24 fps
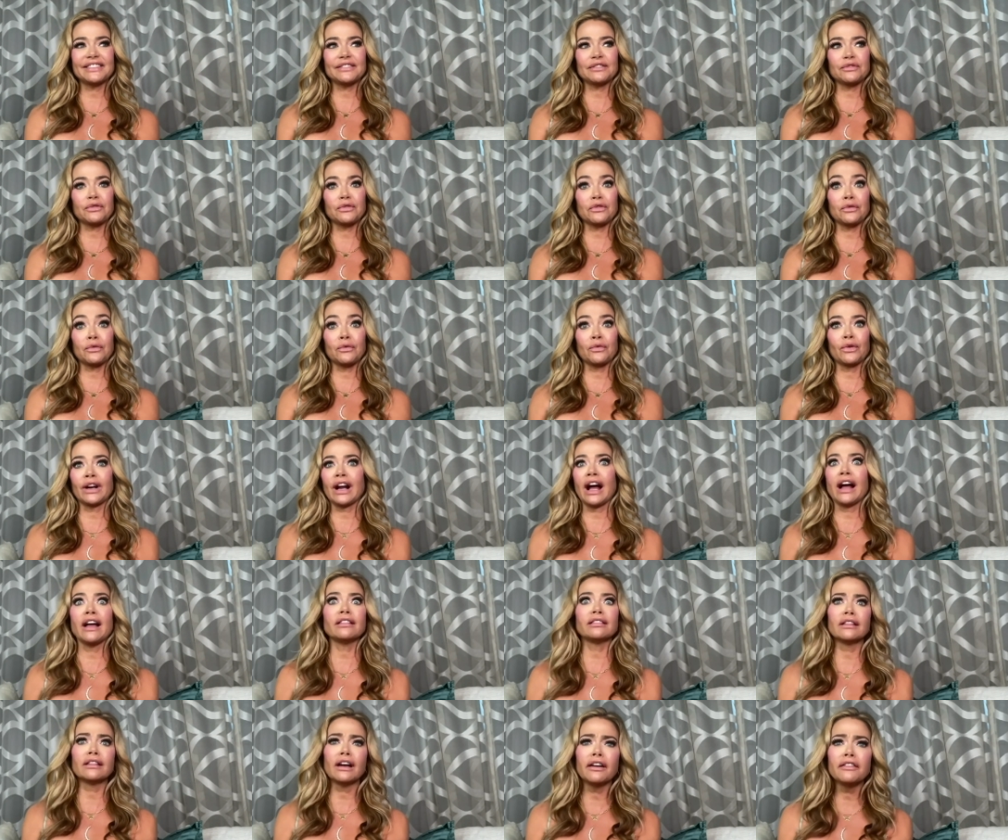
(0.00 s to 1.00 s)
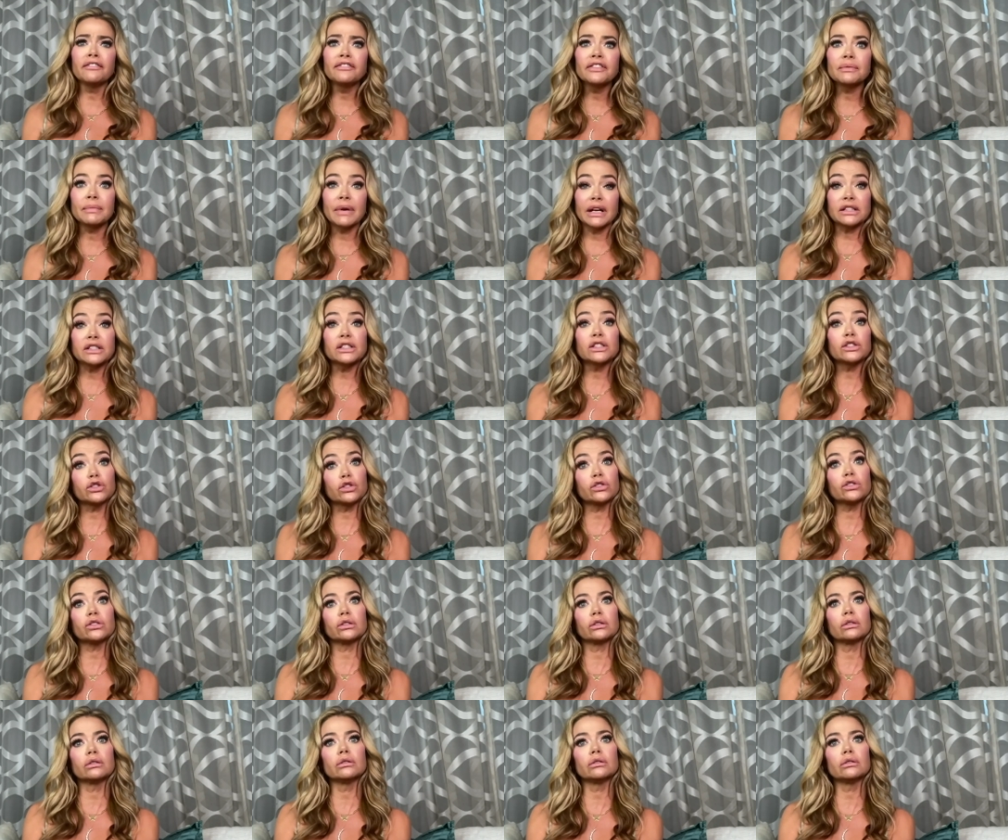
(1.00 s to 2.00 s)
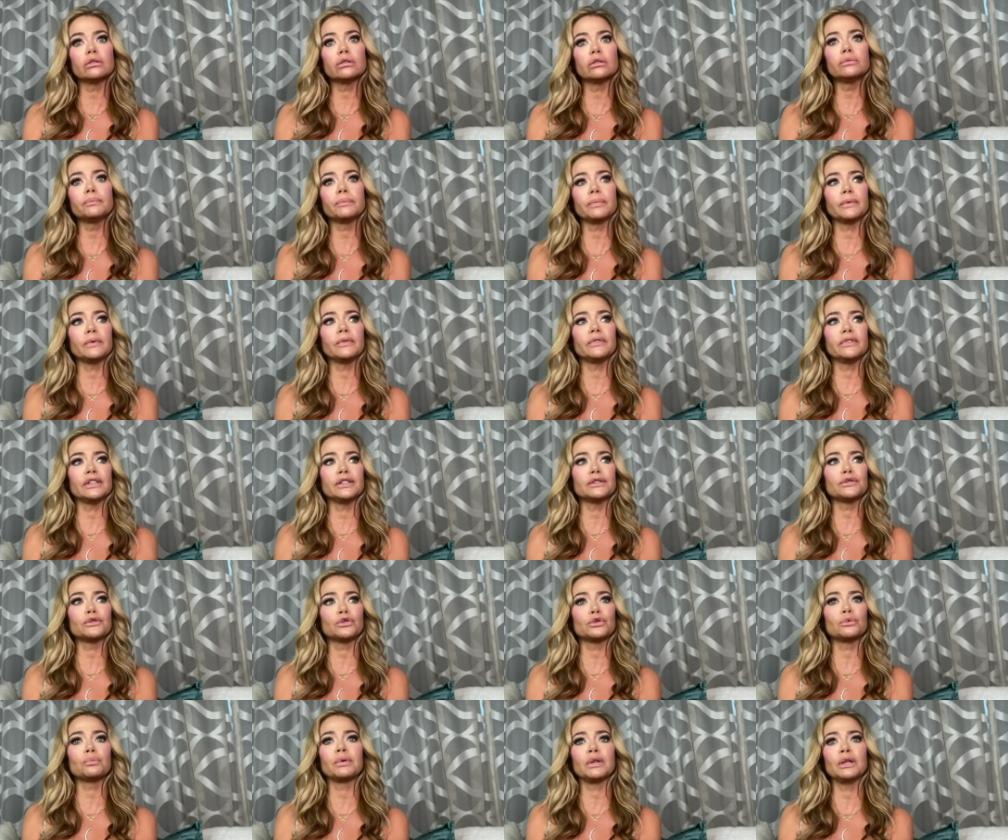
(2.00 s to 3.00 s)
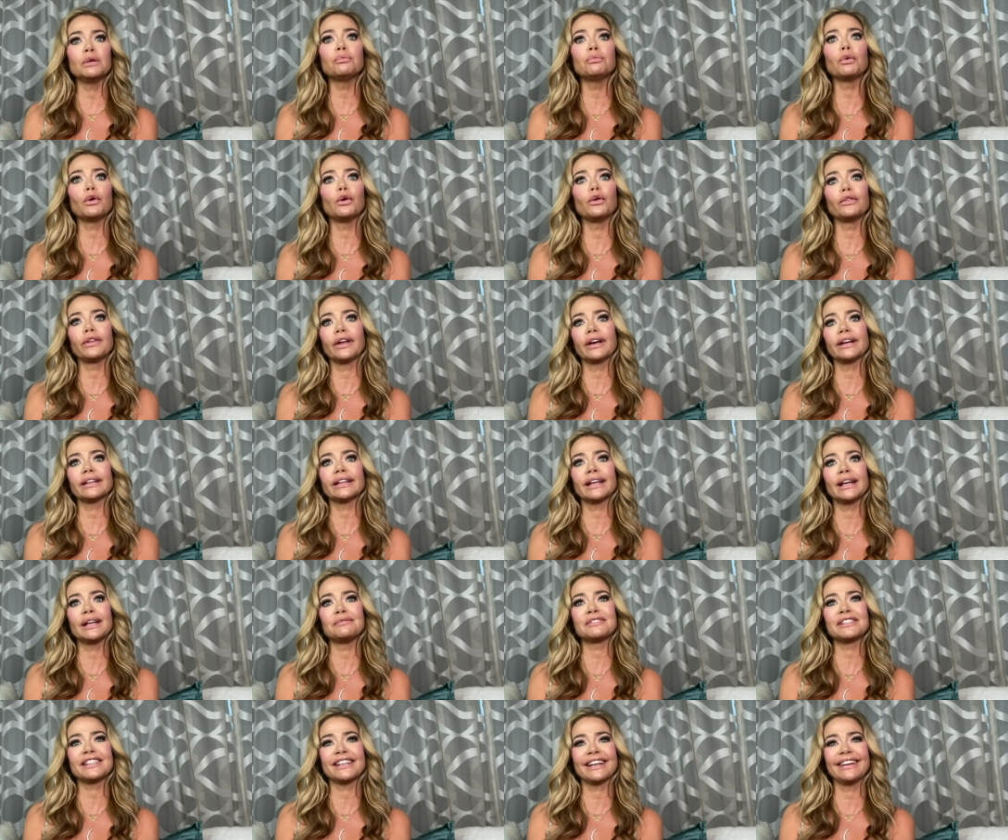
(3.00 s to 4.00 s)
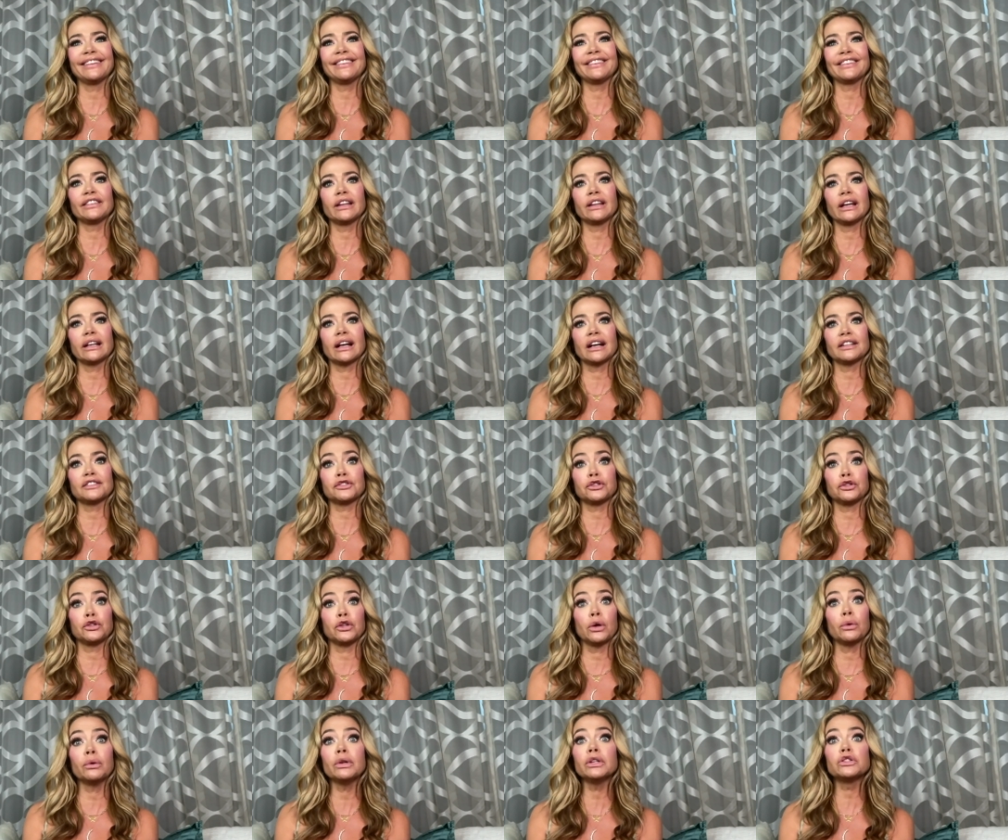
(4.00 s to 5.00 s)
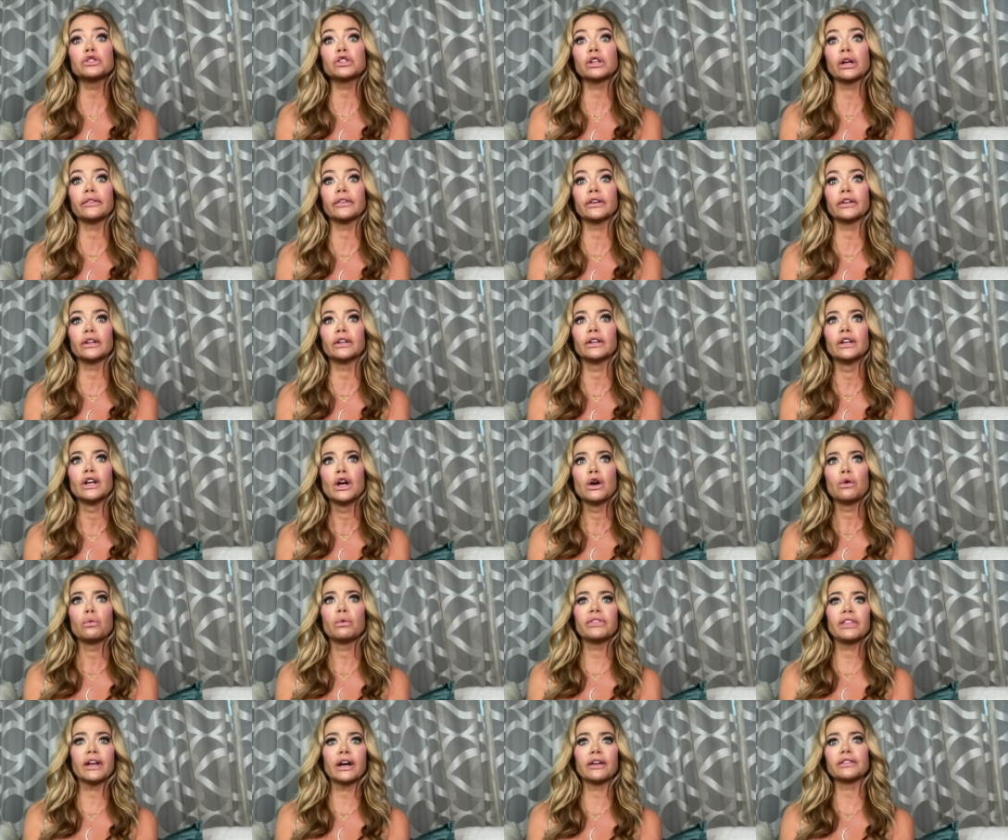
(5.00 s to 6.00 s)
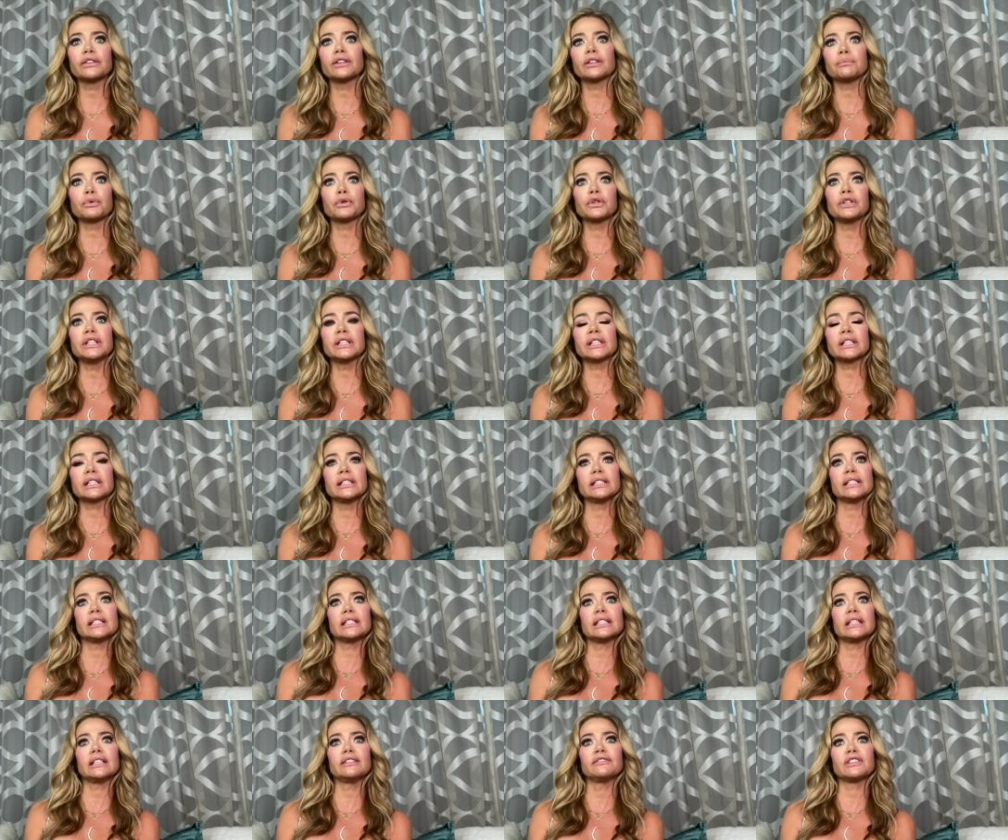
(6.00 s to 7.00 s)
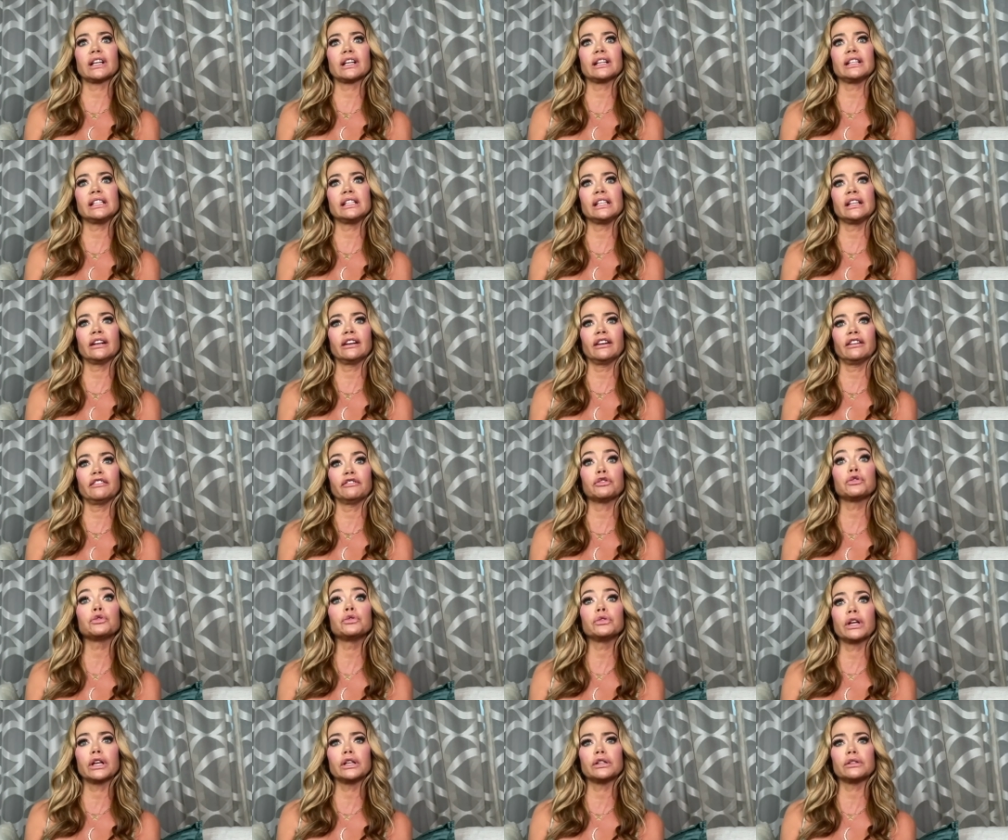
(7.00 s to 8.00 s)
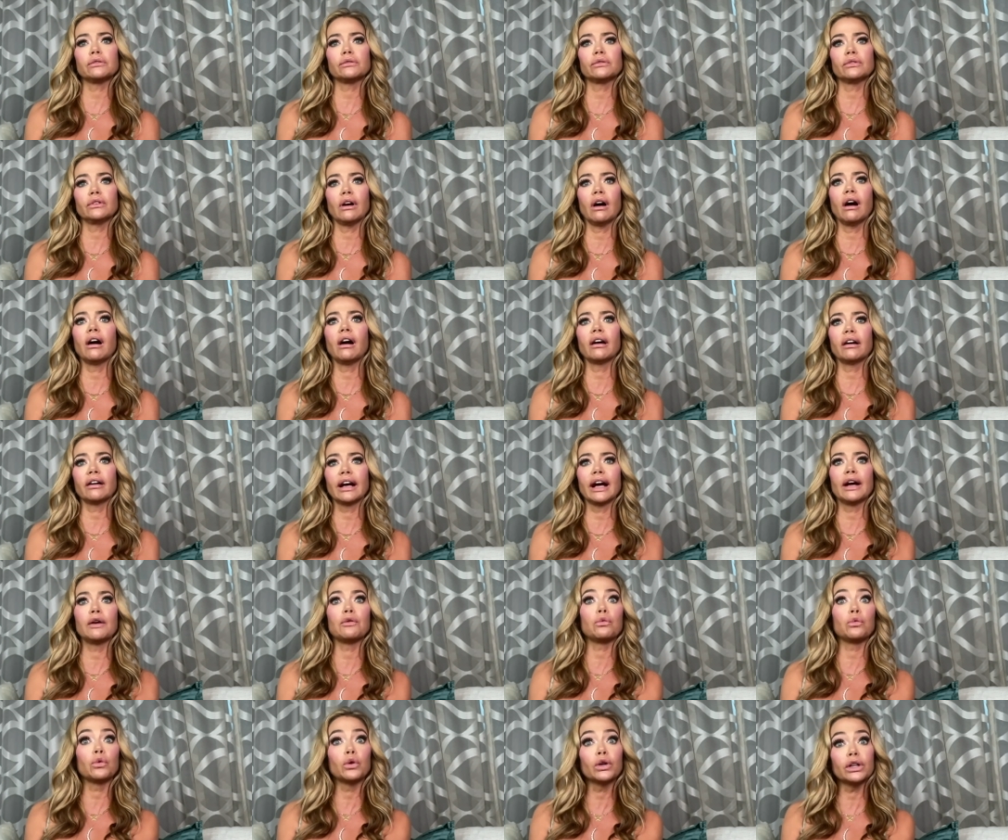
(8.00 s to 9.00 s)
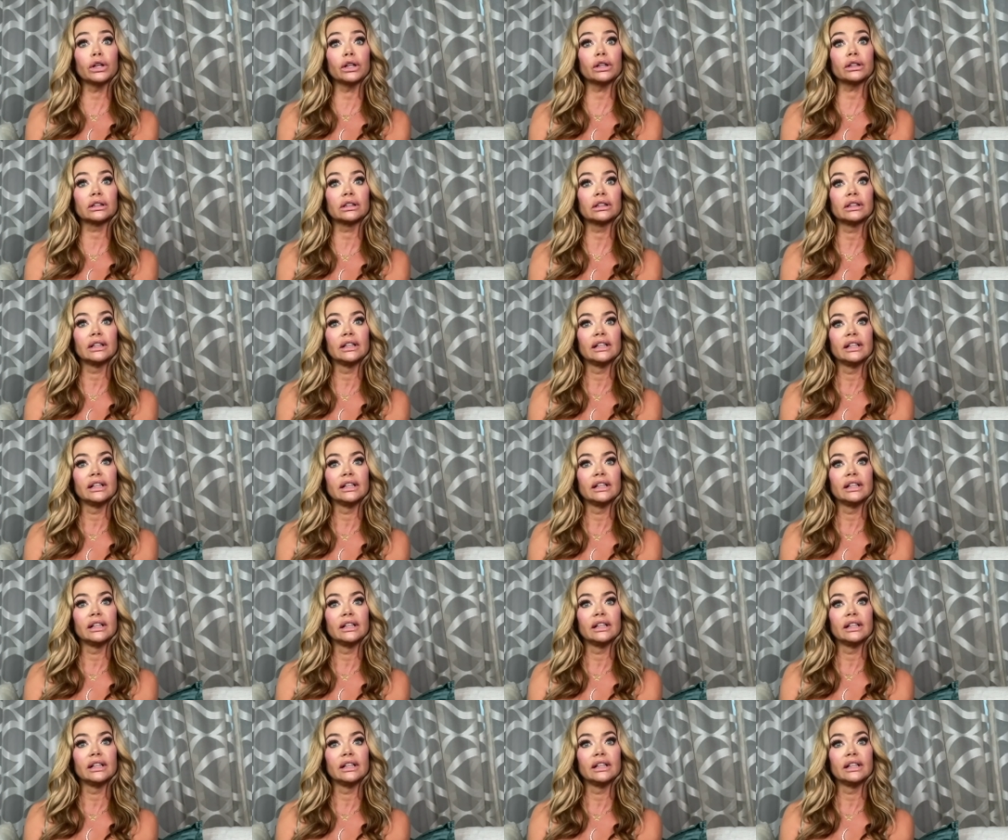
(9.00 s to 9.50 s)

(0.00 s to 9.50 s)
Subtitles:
what I love the message to these two people that came together and they got to know each other without the preconceived idea of who they are at work.